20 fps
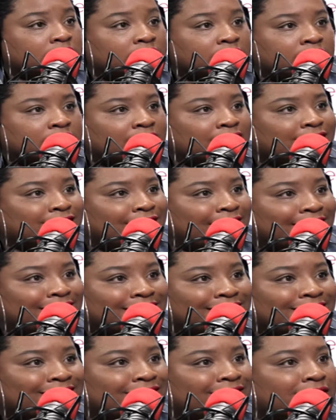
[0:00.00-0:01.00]
looking,
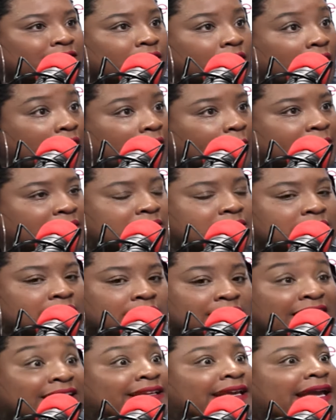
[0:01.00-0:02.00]
liking,
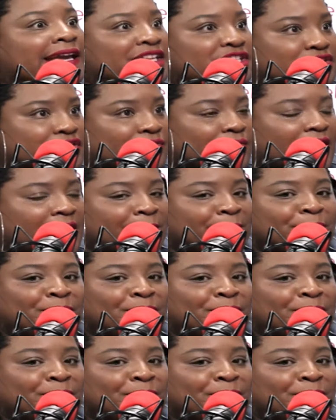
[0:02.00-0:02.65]
commenting, engaging, right?